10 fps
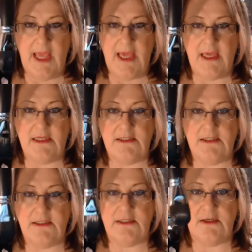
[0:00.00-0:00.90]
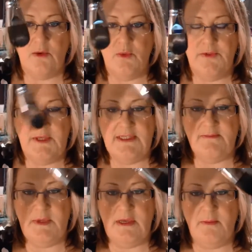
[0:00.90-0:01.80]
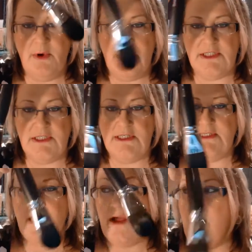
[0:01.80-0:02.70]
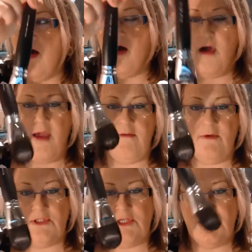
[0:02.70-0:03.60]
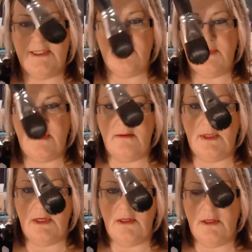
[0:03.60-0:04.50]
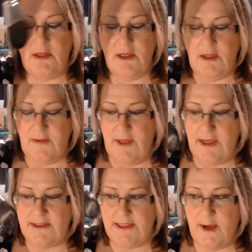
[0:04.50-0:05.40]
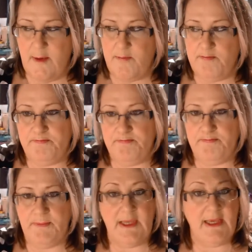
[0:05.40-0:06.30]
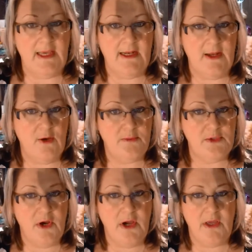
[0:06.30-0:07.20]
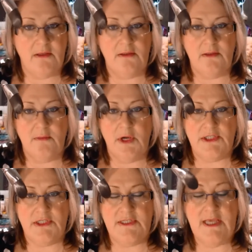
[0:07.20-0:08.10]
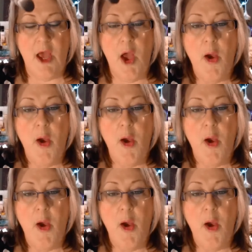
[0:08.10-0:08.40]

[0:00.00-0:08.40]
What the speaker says: And with these bigger brushes, like I have, I'll show you something in a minute that can help dry your brushes.